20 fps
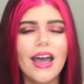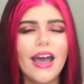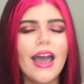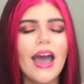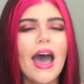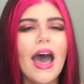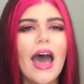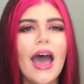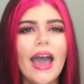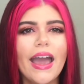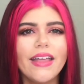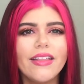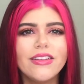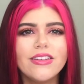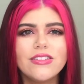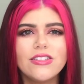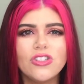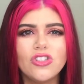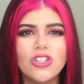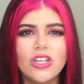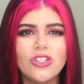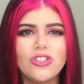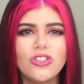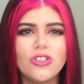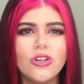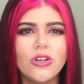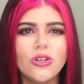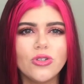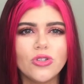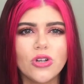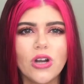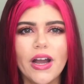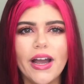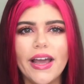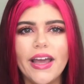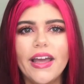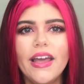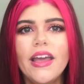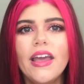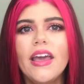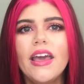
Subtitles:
I highly suggest you go try it.